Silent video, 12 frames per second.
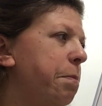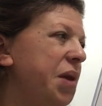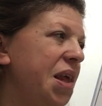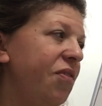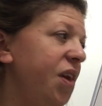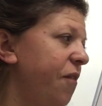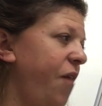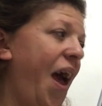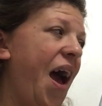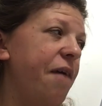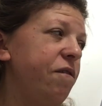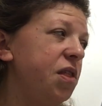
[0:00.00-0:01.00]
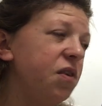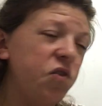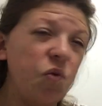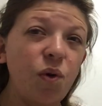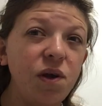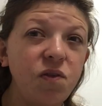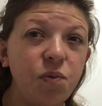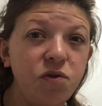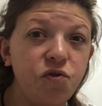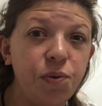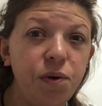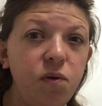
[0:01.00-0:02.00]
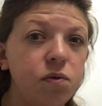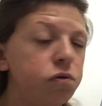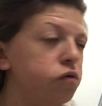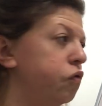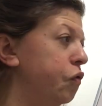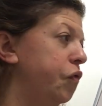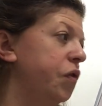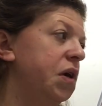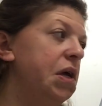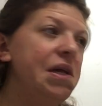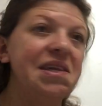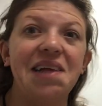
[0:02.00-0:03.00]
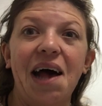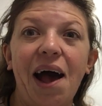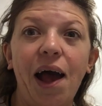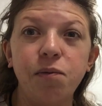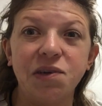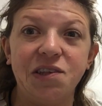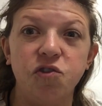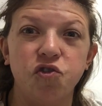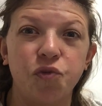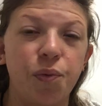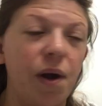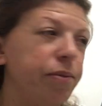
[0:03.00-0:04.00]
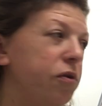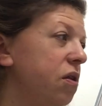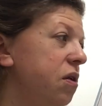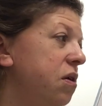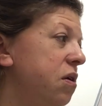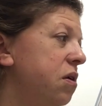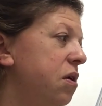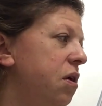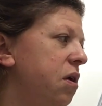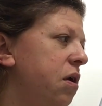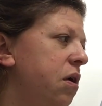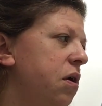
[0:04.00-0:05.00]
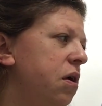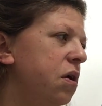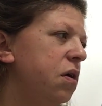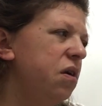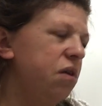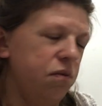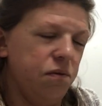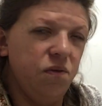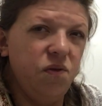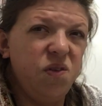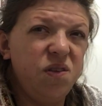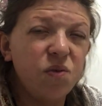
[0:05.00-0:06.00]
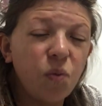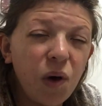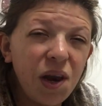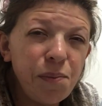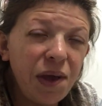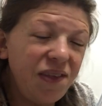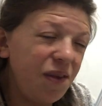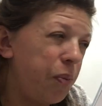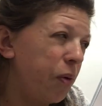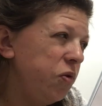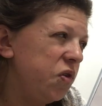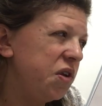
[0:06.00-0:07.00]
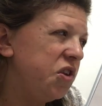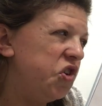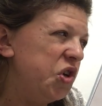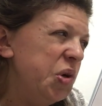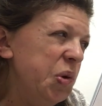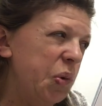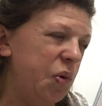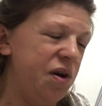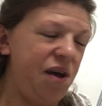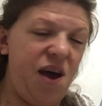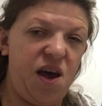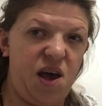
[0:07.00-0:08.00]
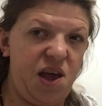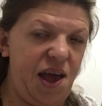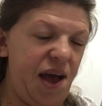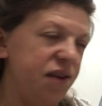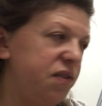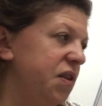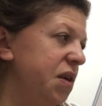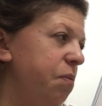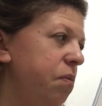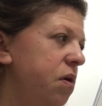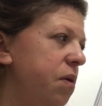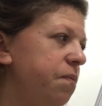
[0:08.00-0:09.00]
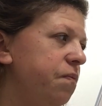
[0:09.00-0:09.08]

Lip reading: But even if half the stories were true, I was in trouble. "So what am I supposed to do?" I asked him.